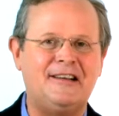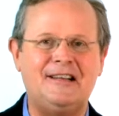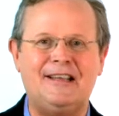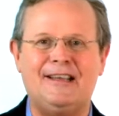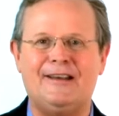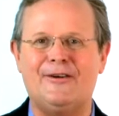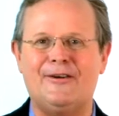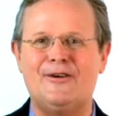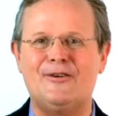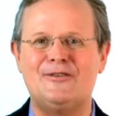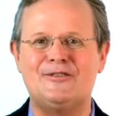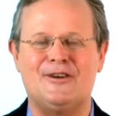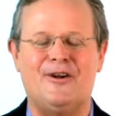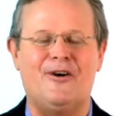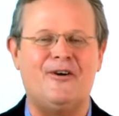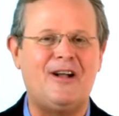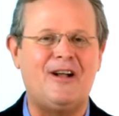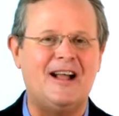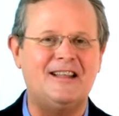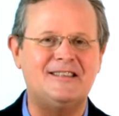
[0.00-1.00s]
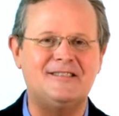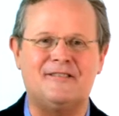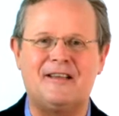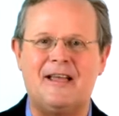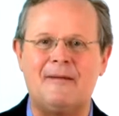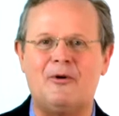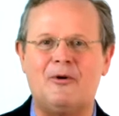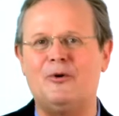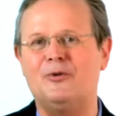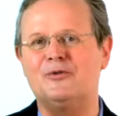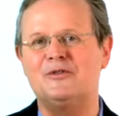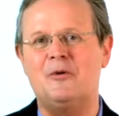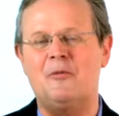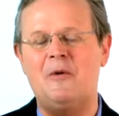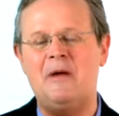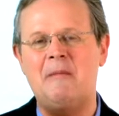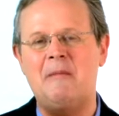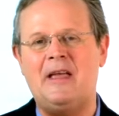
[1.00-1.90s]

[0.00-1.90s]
cleaners and all kinds of chemicals that we